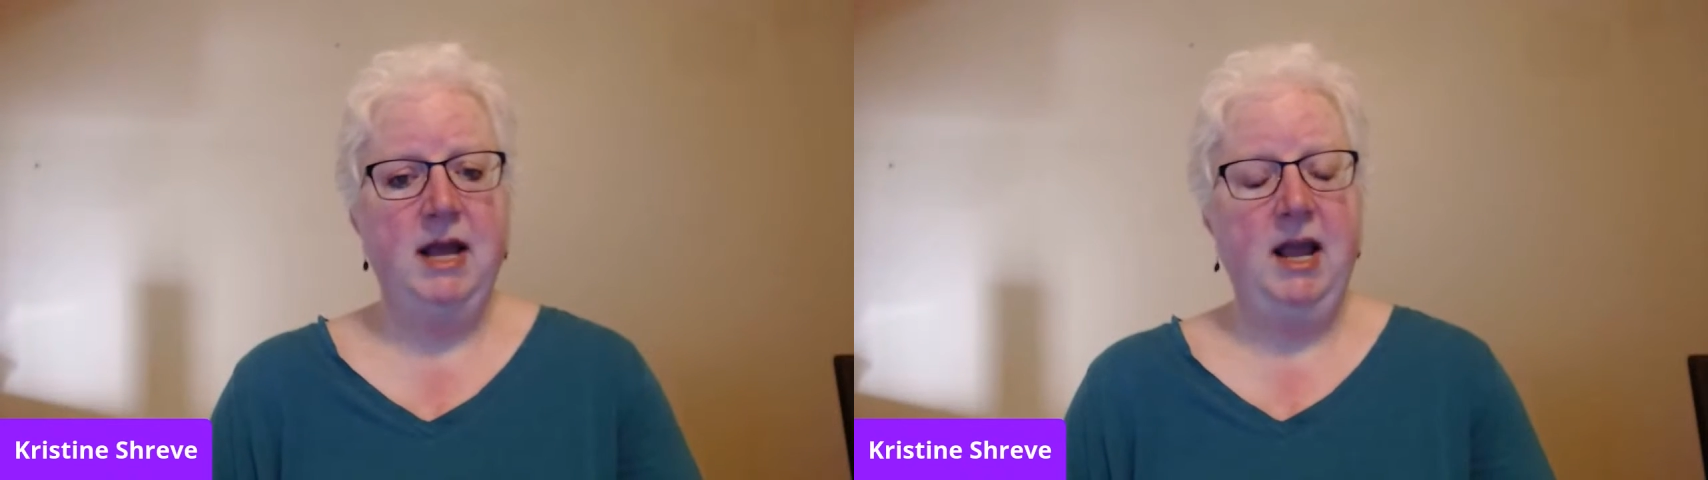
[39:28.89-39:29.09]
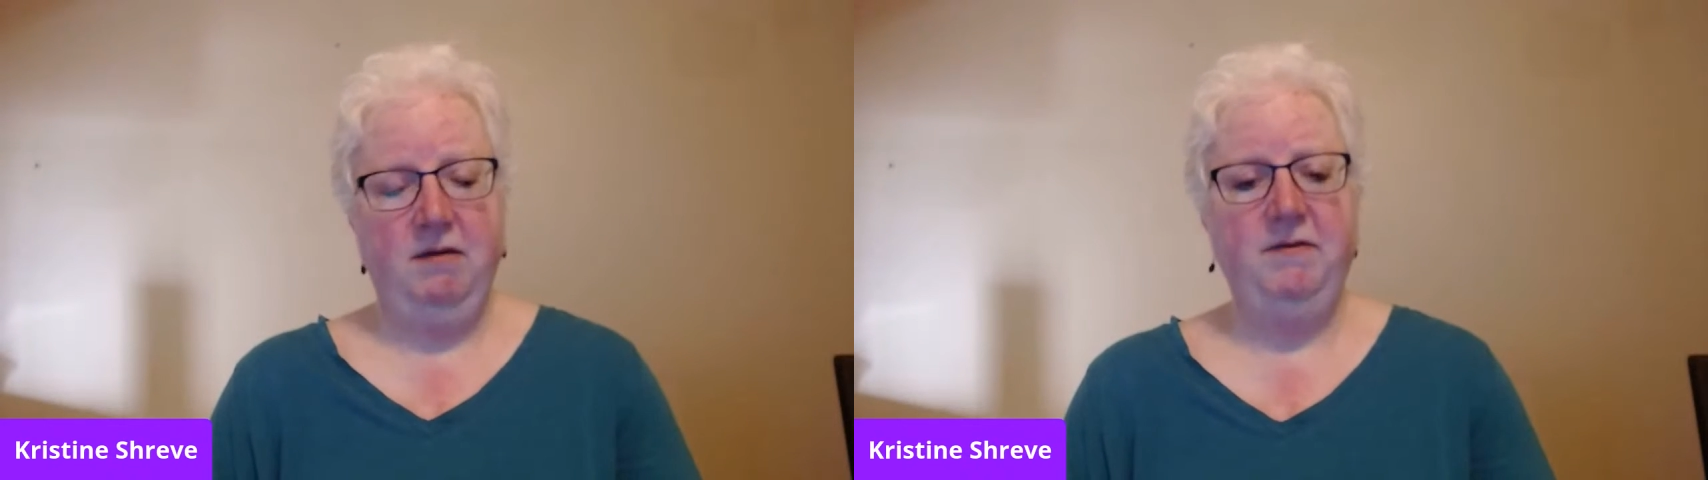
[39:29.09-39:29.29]

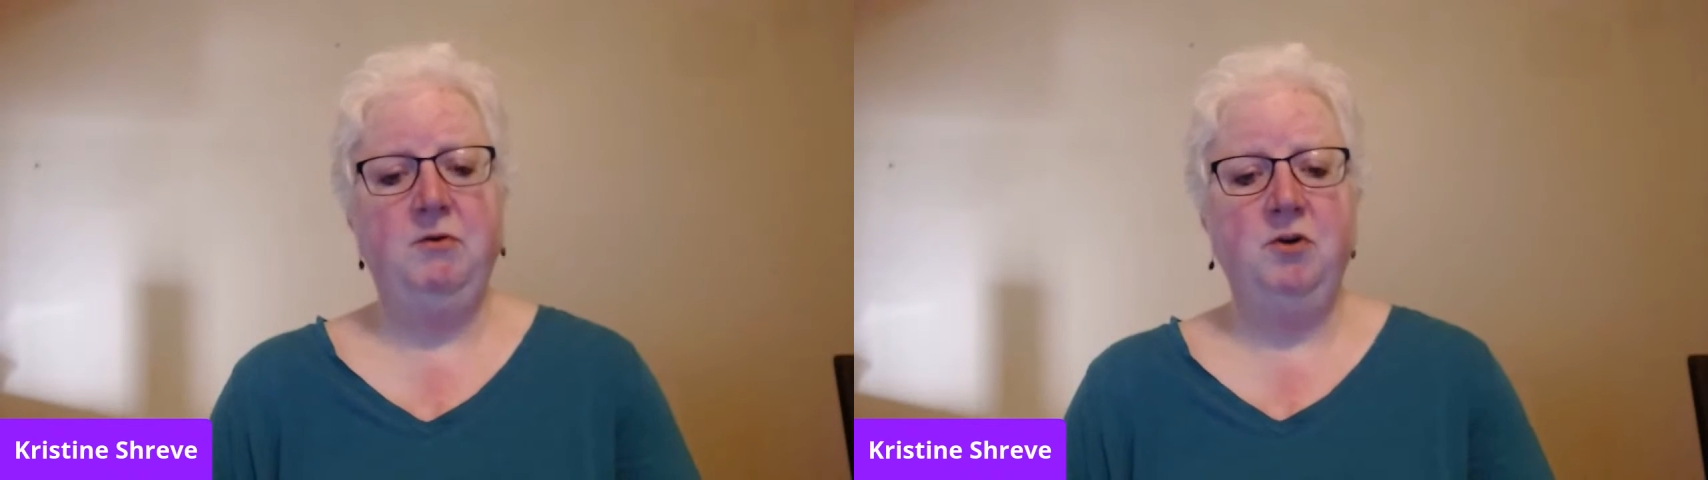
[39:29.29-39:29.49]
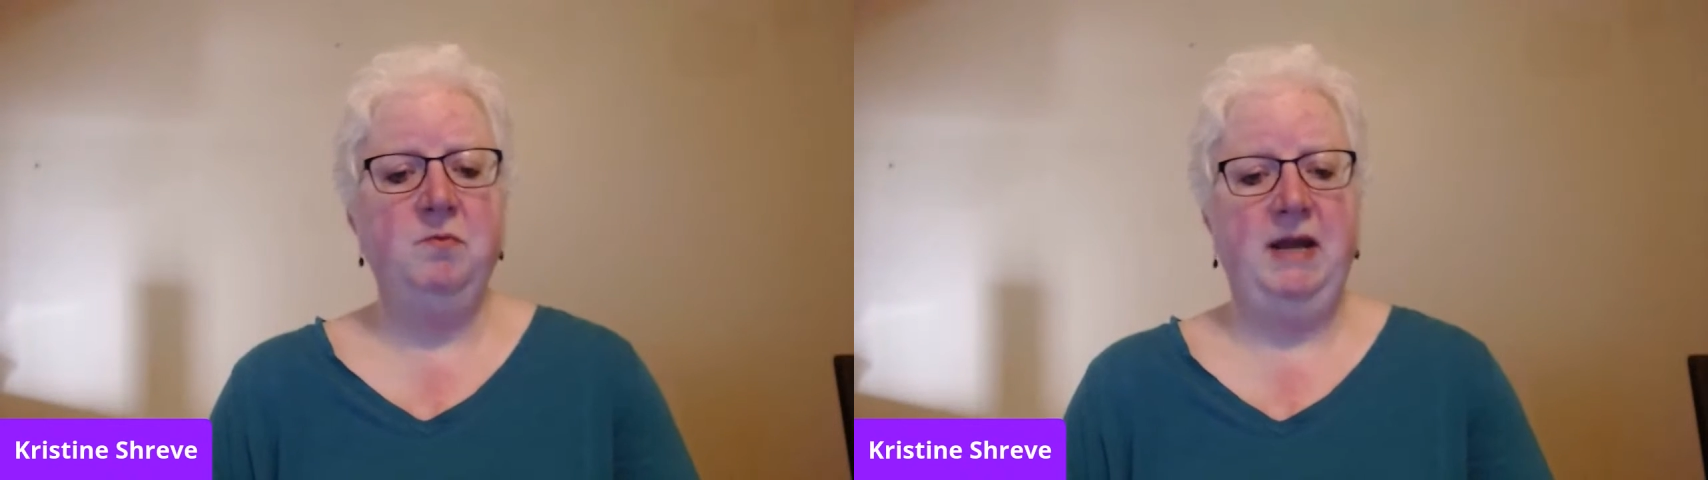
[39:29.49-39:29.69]
if a
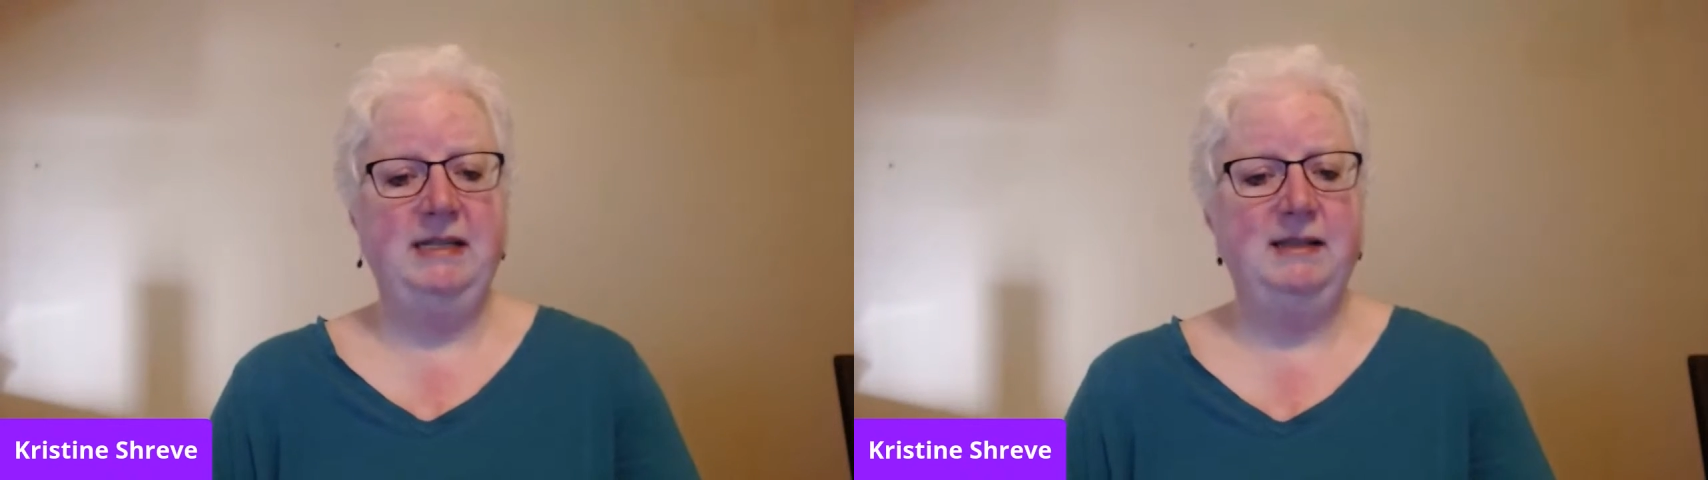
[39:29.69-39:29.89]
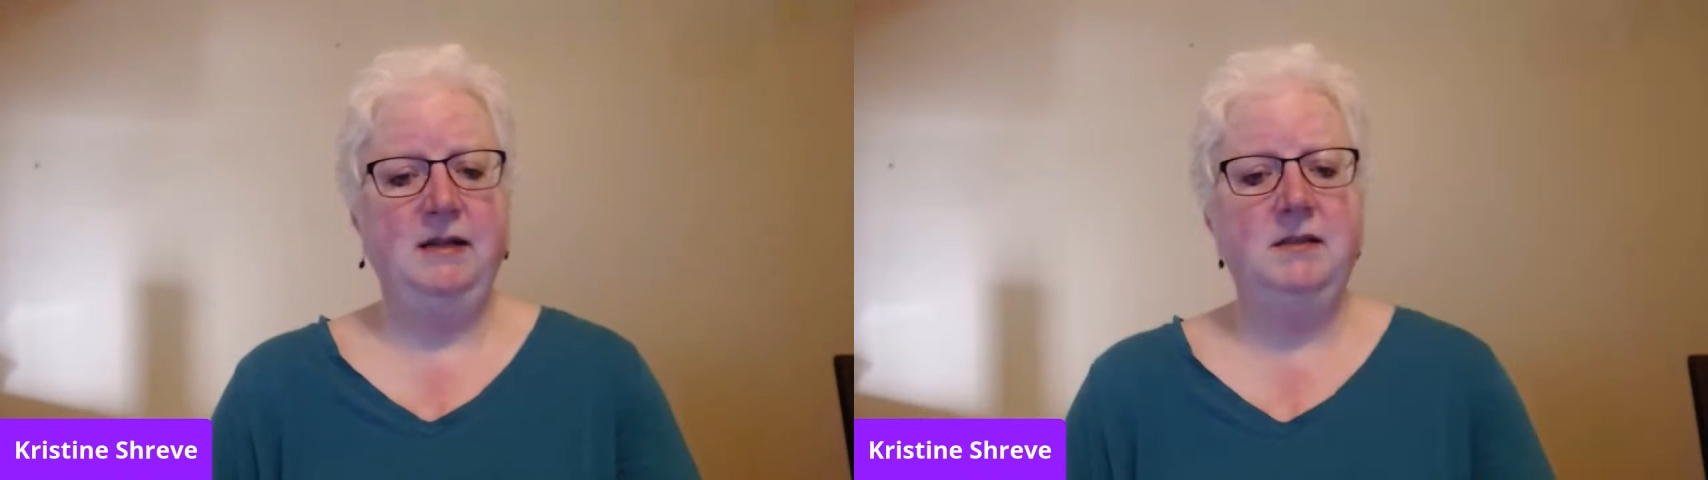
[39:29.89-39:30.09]
group
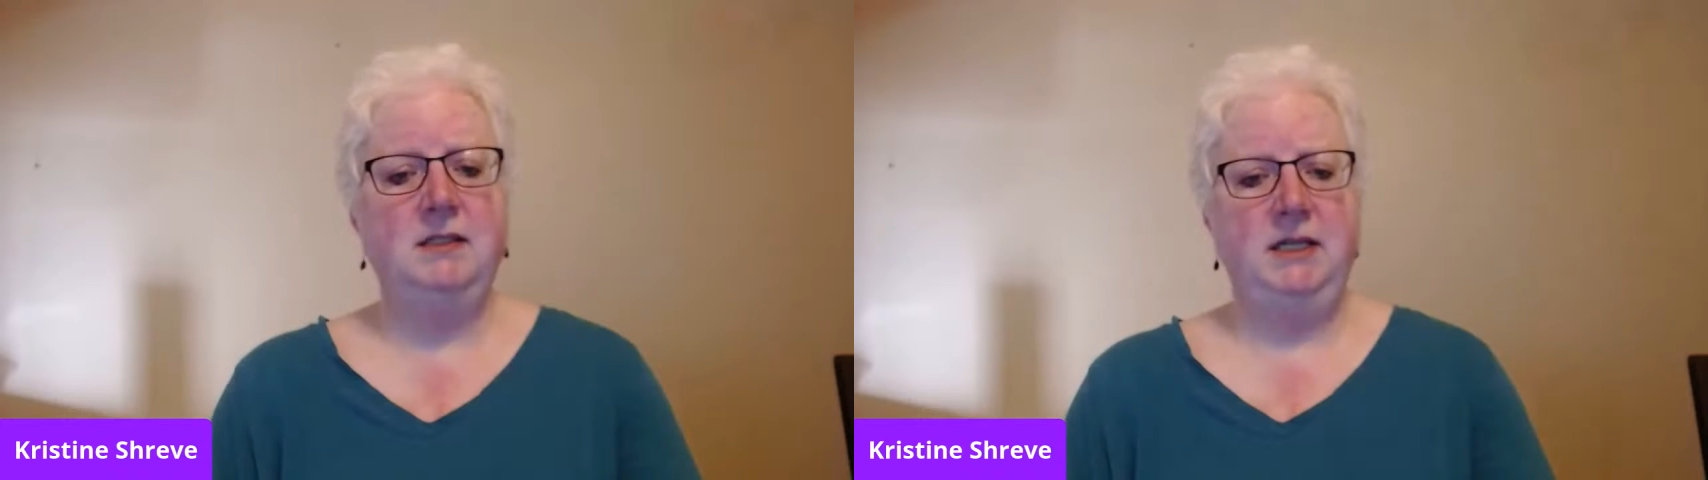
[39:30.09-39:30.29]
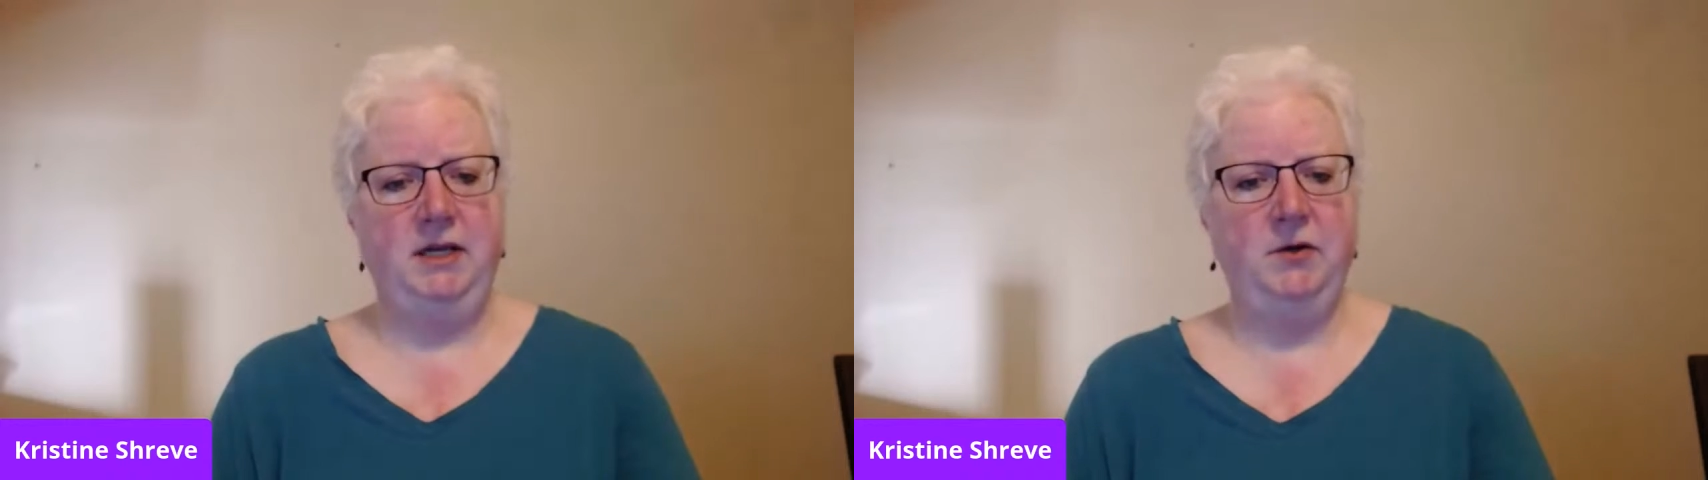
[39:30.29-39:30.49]
makes sense
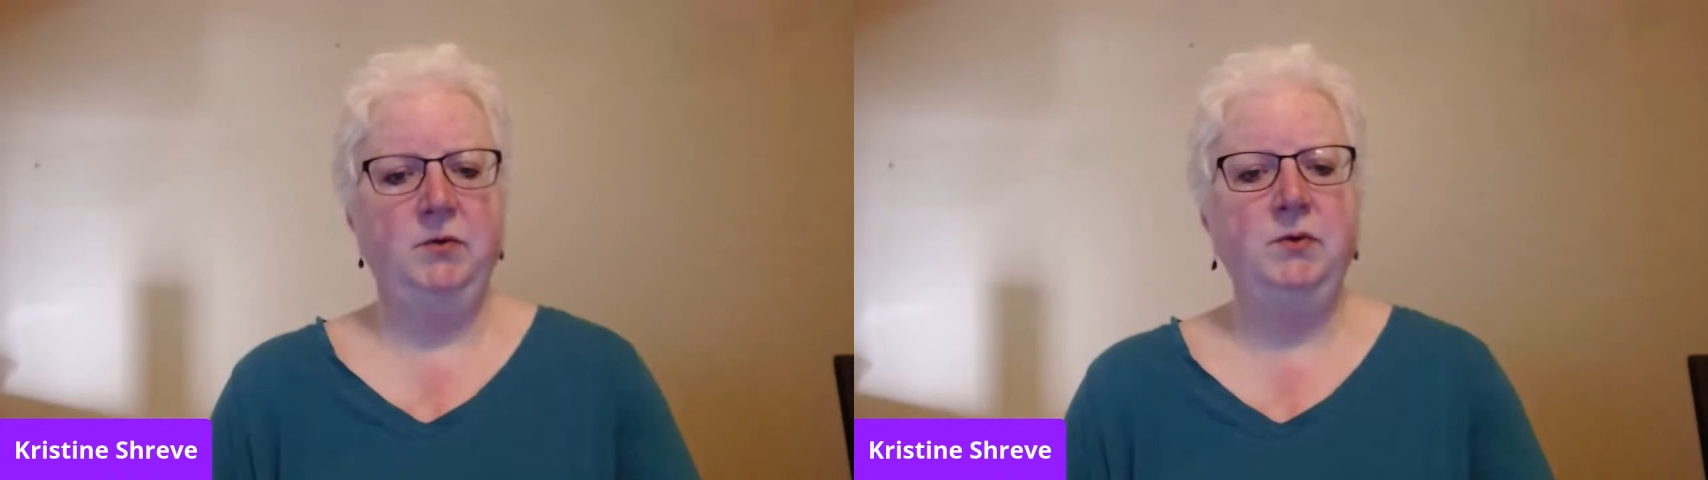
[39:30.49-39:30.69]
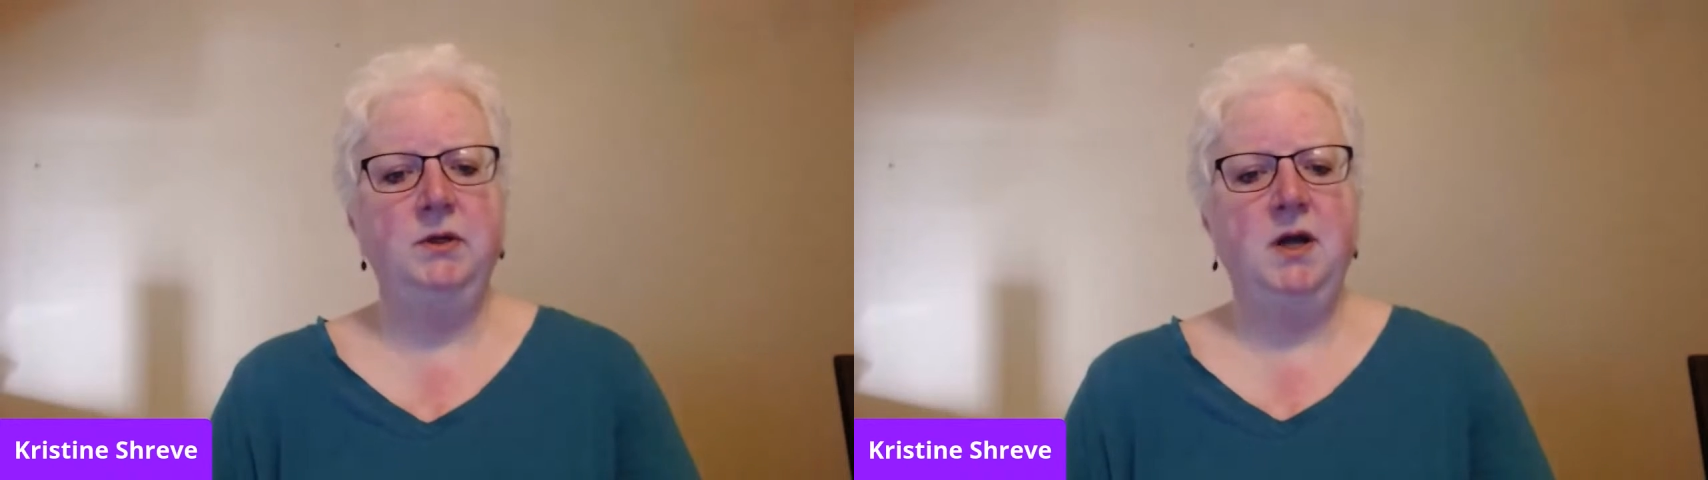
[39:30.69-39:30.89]
to you.